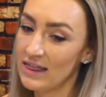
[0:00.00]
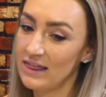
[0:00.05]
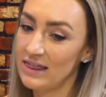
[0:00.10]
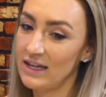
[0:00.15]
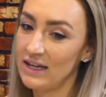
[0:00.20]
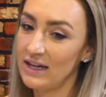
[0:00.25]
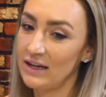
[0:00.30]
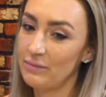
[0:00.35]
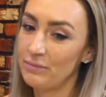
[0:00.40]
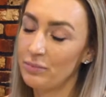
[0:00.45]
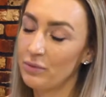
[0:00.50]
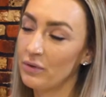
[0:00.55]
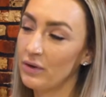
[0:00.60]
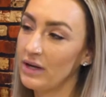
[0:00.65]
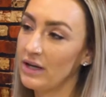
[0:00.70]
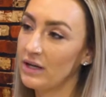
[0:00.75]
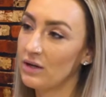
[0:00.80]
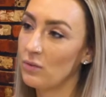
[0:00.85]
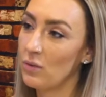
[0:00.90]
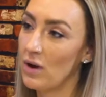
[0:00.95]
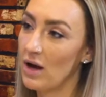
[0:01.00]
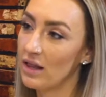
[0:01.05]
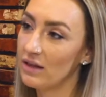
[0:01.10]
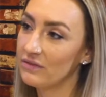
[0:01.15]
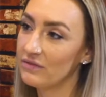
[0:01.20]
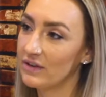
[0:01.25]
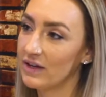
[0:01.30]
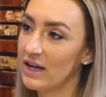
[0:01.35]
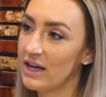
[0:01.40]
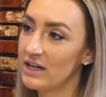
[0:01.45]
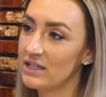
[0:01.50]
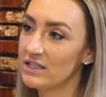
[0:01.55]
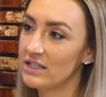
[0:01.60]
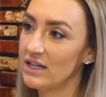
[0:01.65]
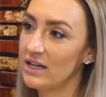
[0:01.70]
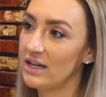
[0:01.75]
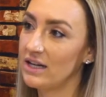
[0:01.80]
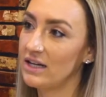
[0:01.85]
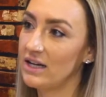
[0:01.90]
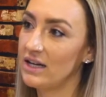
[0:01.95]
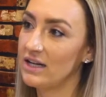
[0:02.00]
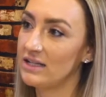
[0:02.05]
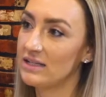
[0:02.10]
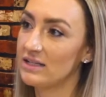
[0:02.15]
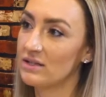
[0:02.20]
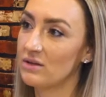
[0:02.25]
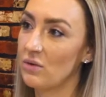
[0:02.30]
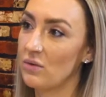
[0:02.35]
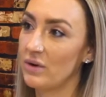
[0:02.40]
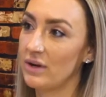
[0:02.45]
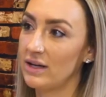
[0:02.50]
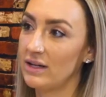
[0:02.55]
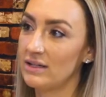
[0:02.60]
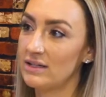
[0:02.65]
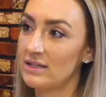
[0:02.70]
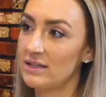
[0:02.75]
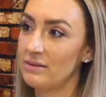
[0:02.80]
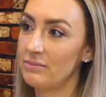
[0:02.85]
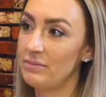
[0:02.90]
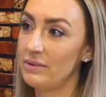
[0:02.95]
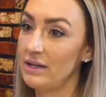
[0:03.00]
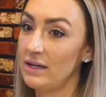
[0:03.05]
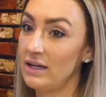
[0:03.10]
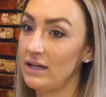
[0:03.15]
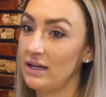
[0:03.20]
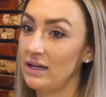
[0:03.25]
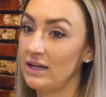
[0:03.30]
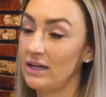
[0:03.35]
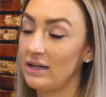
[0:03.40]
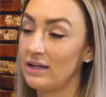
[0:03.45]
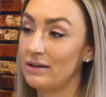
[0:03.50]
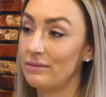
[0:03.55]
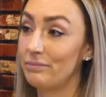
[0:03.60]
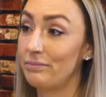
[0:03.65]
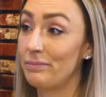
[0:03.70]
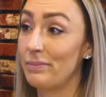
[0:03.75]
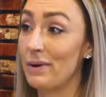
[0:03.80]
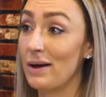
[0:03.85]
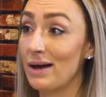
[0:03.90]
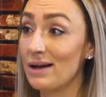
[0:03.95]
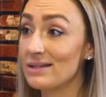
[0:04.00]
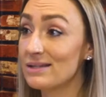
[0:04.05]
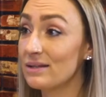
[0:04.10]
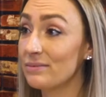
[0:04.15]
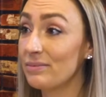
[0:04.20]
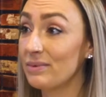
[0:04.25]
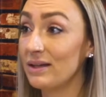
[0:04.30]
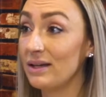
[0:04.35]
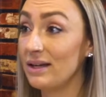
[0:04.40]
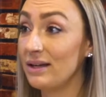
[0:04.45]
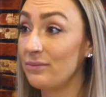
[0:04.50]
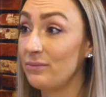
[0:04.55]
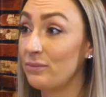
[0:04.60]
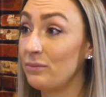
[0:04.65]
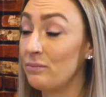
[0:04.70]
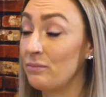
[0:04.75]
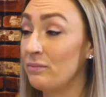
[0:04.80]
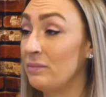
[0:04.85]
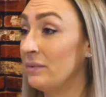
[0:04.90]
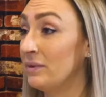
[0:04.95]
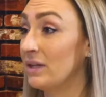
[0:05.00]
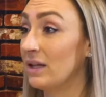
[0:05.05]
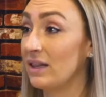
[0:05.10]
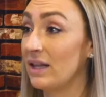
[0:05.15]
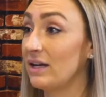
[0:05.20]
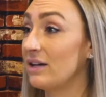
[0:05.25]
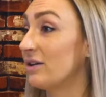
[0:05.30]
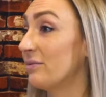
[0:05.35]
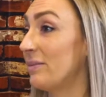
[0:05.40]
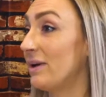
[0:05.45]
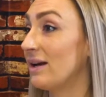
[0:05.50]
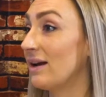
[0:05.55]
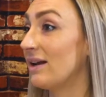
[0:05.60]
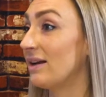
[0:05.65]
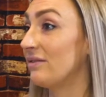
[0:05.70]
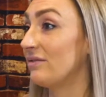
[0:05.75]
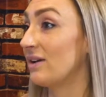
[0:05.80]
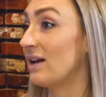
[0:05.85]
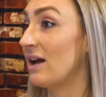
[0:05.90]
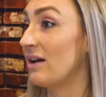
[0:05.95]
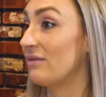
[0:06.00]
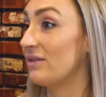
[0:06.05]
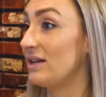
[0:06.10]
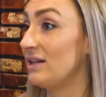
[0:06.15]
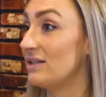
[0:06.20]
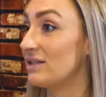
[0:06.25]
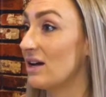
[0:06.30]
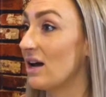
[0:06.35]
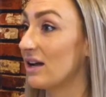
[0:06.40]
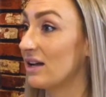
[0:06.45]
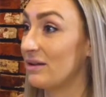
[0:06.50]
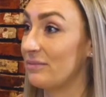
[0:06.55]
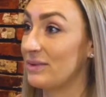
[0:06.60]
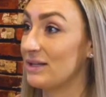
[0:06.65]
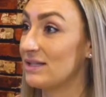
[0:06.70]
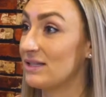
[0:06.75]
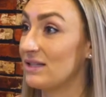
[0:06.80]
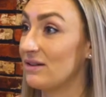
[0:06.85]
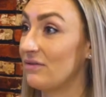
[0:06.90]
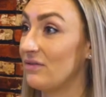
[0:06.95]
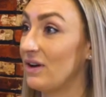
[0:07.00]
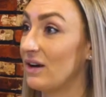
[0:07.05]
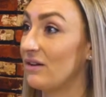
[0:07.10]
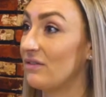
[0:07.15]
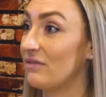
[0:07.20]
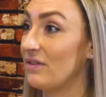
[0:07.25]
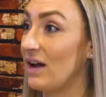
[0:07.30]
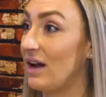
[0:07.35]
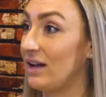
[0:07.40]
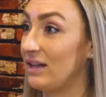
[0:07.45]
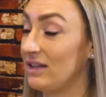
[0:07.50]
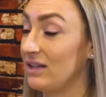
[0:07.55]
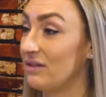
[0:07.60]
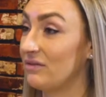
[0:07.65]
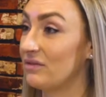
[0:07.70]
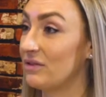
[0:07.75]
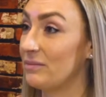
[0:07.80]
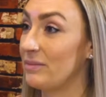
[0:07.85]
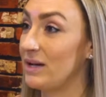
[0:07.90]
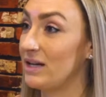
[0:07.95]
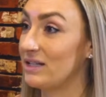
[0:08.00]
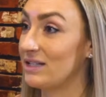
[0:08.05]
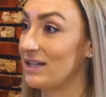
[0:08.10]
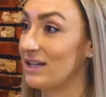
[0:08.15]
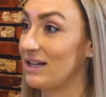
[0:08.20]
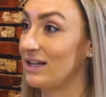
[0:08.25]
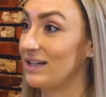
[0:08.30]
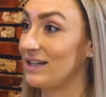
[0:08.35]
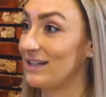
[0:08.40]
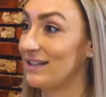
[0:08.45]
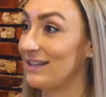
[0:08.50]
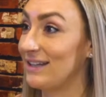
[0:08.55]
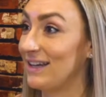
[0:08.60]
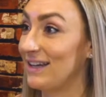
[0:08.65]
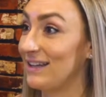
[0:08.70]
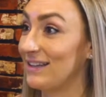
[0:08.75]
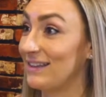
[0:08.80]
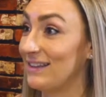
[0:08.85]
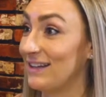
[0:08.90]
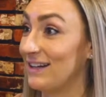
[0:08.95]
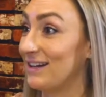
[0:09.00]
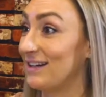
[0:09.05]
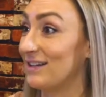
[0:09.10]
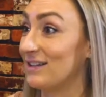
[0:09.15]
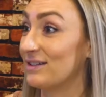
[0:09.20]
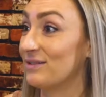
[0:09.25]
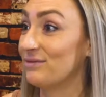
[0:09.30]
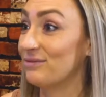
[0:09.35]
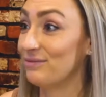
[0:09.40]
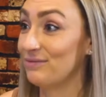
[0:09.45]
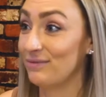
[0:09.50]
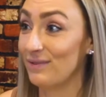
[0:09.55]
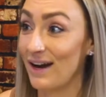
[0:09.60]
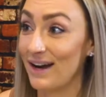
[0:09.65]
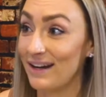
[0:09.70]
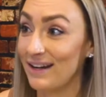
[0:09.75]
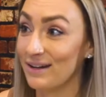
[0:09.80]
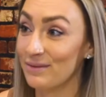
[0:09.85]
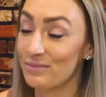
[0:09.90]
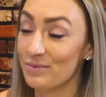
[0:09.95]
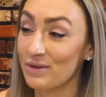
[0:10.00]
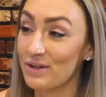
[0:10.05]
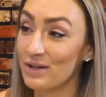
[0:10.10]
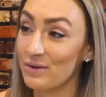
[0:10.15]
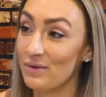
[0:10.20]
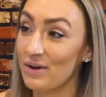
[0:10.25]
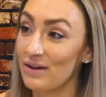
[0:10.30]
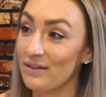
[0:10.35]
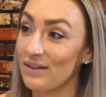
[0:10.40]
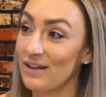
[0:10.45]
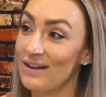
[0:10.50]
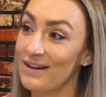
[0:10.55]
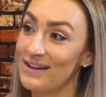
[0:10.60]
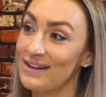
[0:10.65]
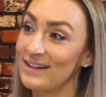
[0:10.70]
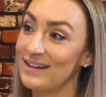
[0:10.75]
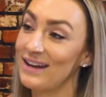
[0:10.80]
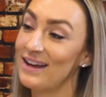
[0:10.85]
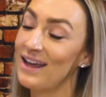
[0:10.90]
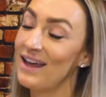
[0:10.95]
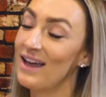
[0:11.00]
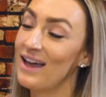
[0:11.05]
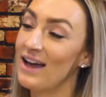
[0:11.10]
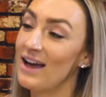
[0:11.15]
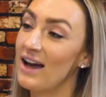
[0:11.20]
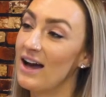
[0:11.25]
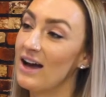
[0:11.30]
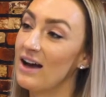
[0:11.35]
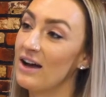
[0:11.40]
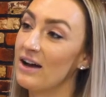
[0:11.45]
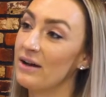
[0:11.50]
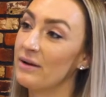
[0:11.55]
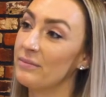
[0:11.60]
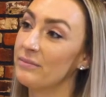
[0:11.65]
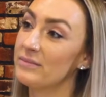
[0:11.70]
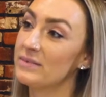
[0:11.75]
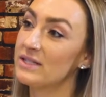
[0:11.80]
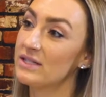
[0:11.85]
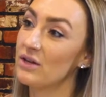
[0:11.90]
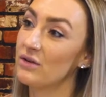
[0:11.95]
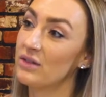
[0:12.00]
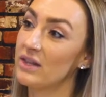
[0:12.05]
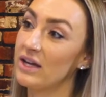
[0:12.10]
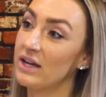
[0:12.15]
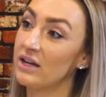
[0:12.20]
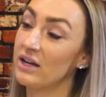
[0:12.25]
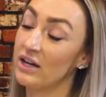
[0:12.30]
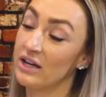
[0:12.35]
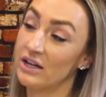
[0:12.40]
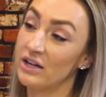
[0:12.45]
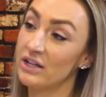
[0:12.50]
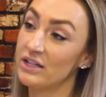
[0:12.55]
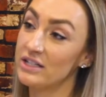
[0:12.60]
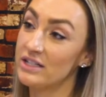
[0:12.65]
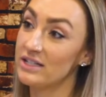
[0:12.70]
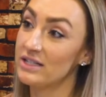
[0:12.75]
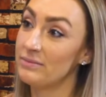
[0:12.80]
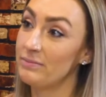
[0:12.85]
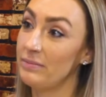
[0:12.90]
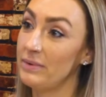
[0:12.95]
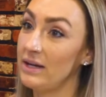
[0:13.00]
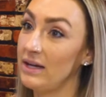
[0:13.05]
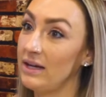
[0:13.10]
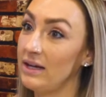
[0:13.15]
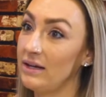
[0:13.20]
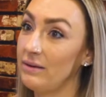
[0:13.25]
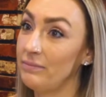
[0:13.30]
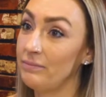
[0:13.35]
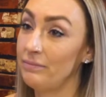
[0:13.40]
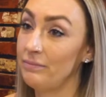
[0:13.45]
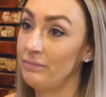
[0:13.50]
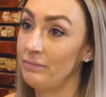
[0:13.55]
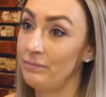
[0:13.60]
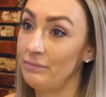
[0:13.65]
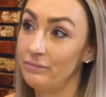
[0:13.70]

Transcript: the pre-qualification is going to be possibly the lender may not even have any documents to verify the information that they're writing a prequal on. Okay. Um, so they it could just be